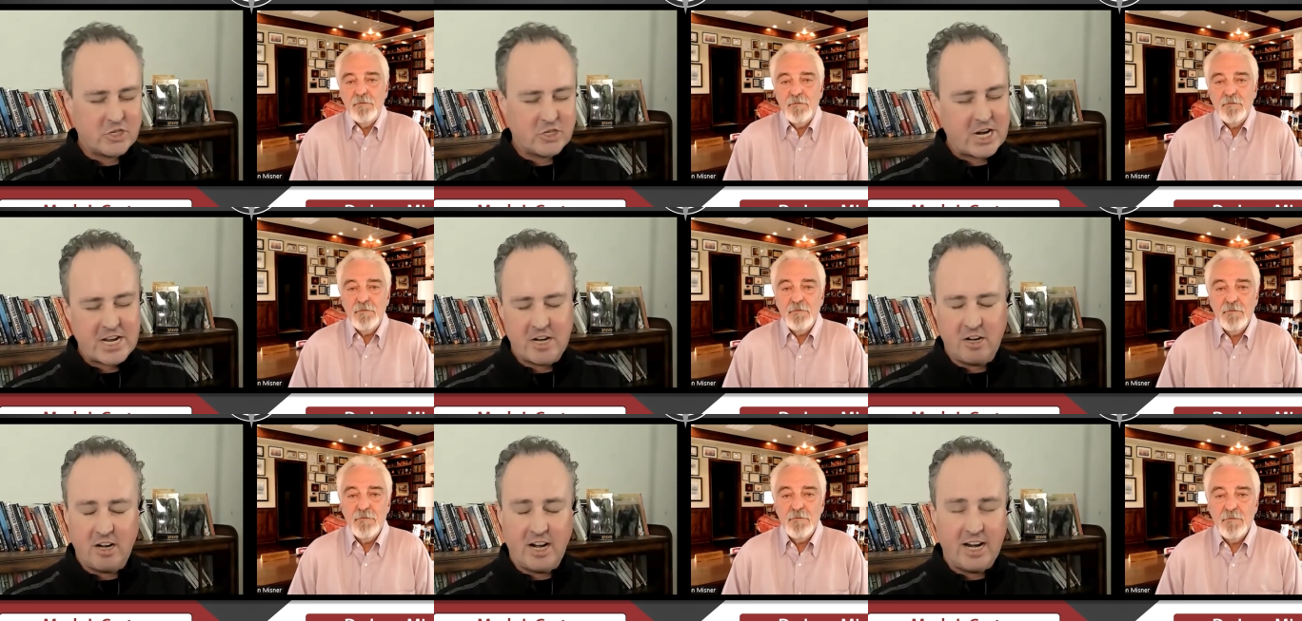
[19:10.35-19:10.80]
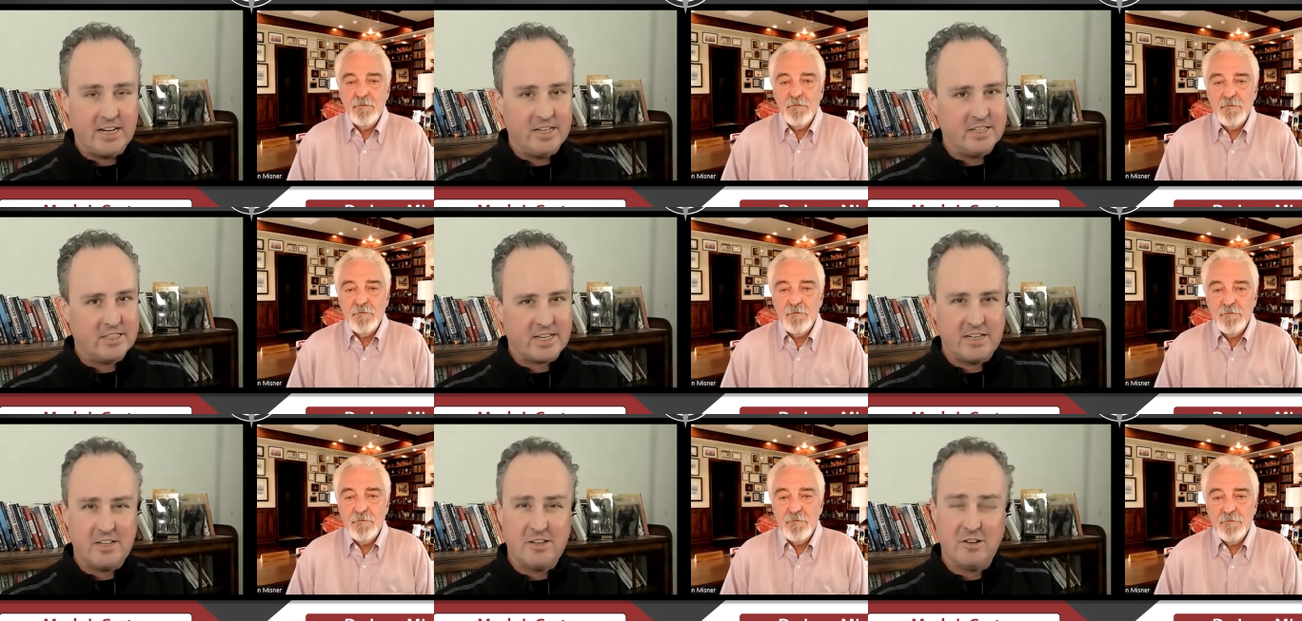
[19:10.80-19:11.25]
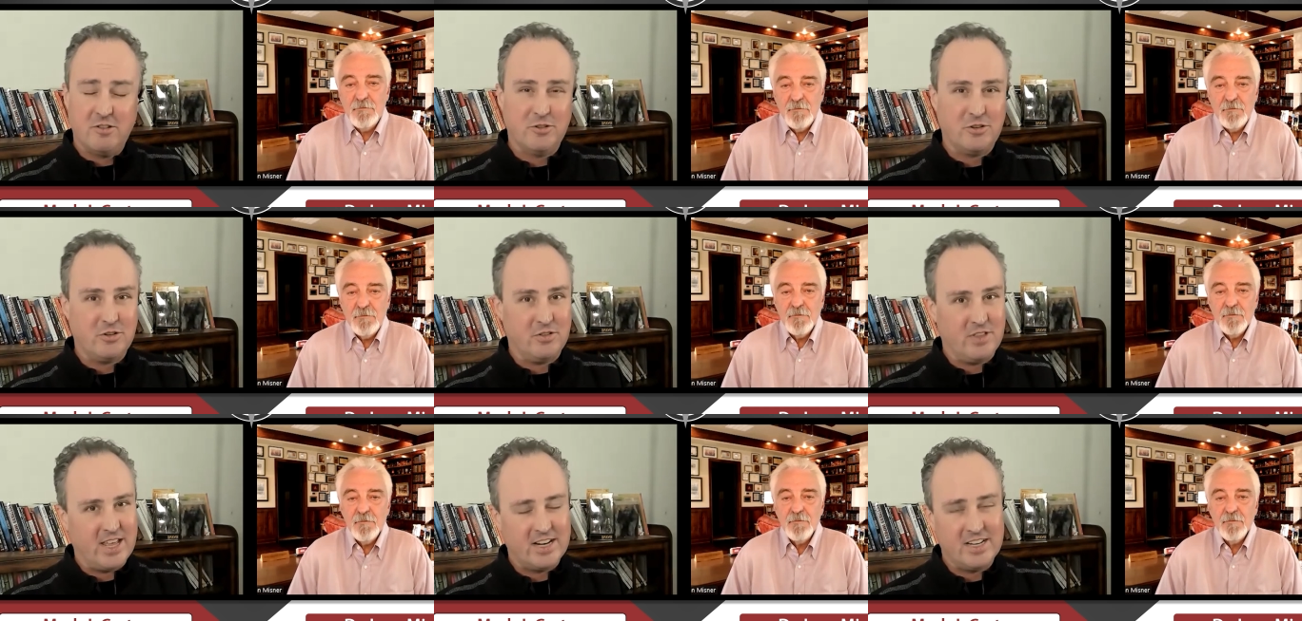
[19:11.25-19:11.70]
Speaker 1: shake your head and say
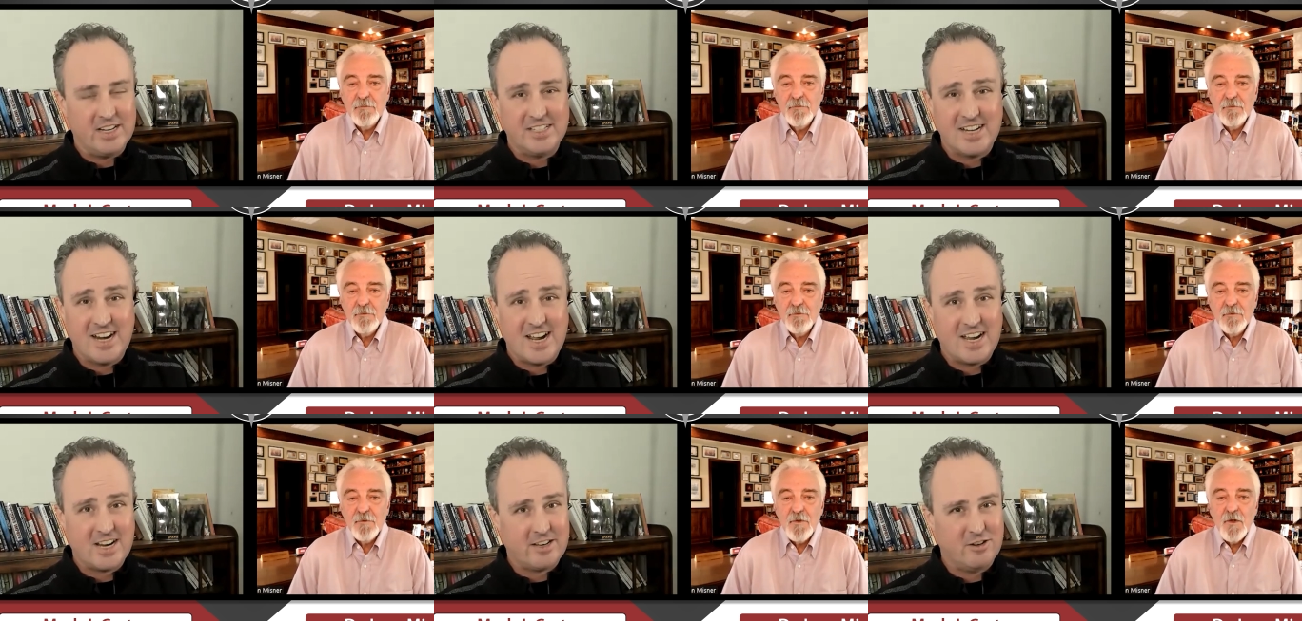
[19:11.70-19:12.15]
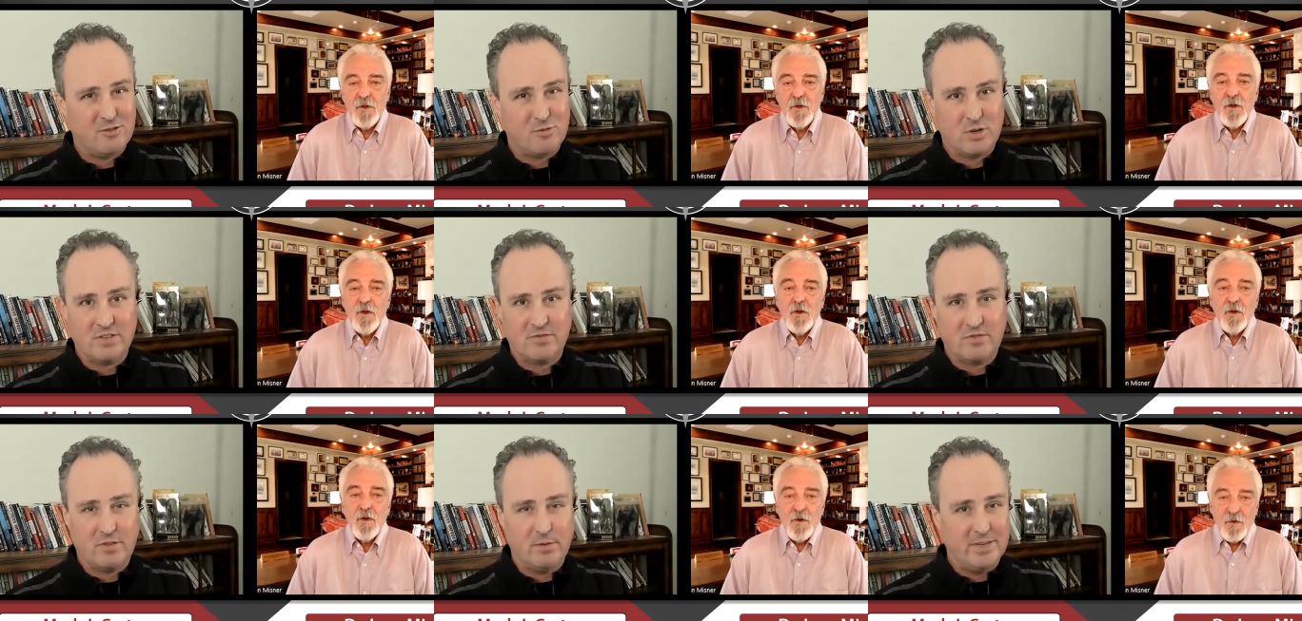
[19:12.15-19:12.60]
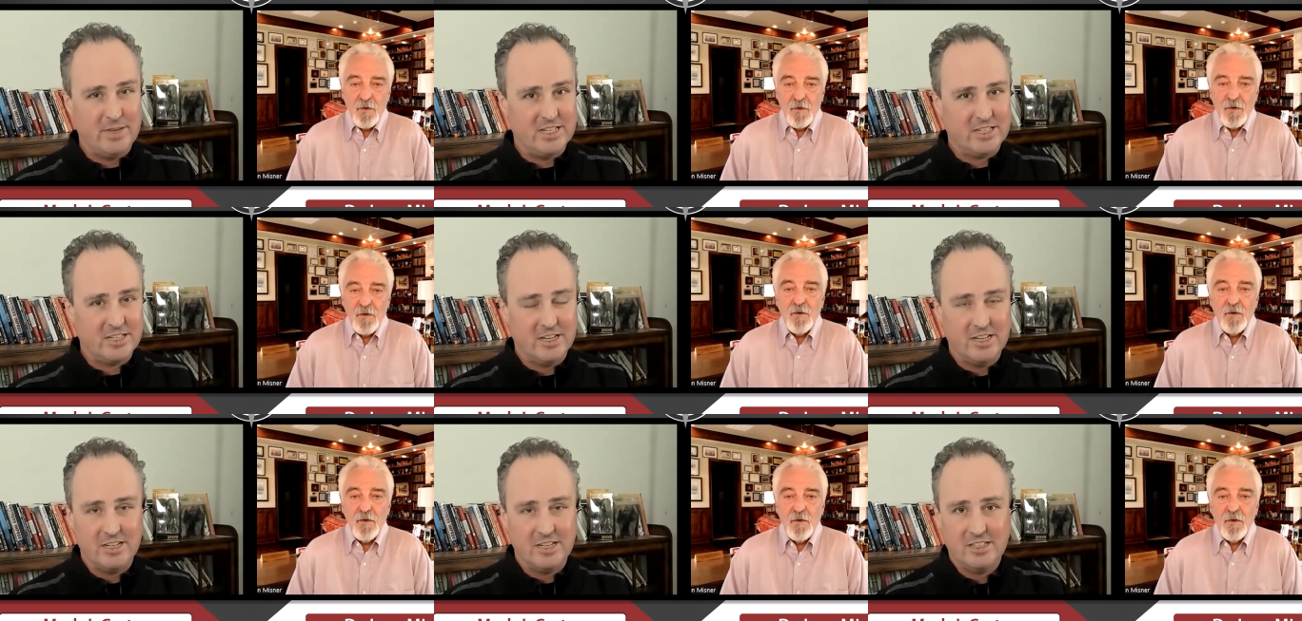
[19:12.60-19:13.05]
don't do that it's not going to work for
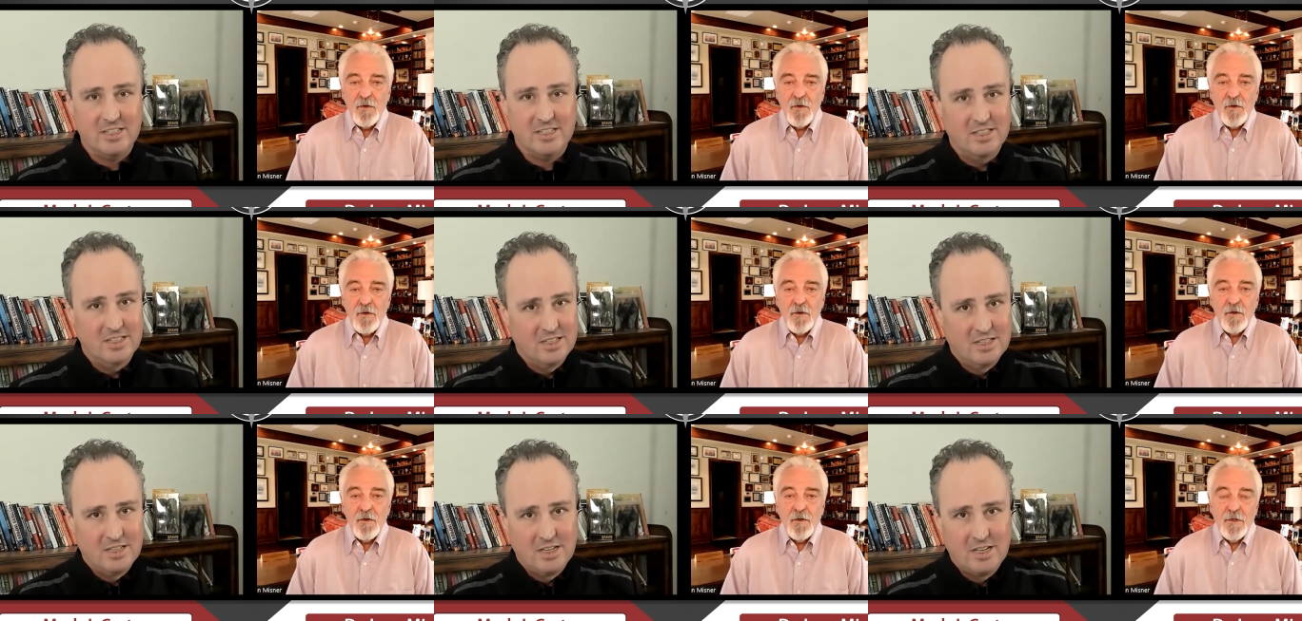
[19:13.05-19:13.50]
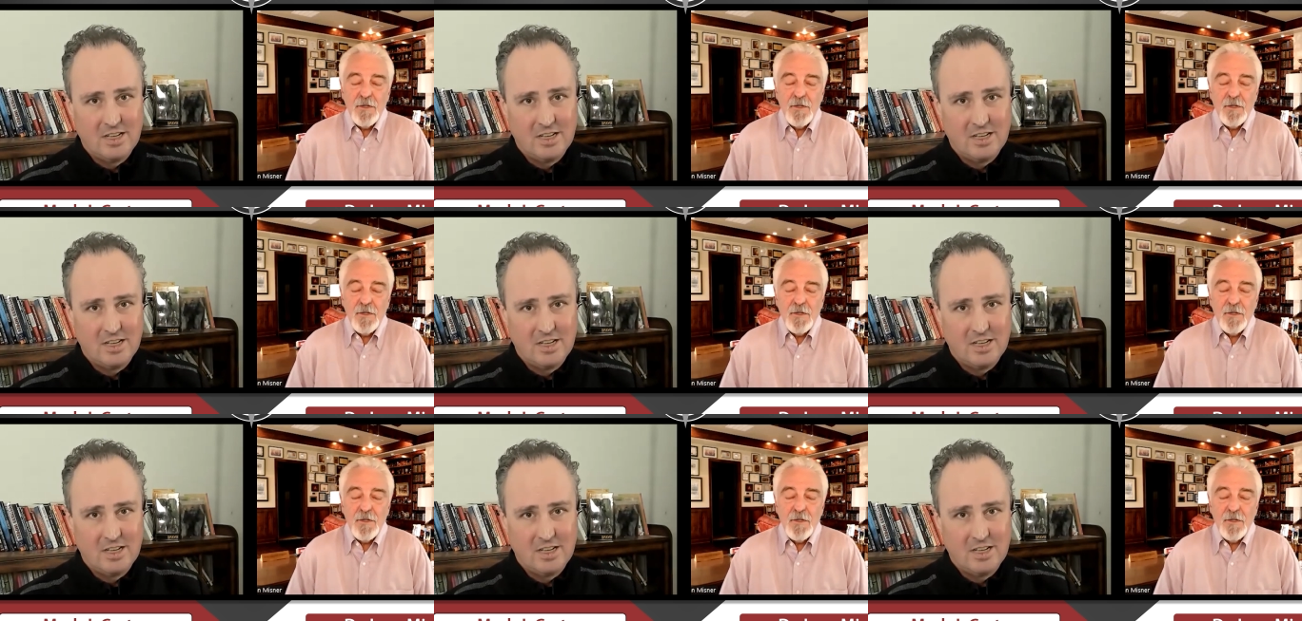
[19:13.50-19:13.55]
business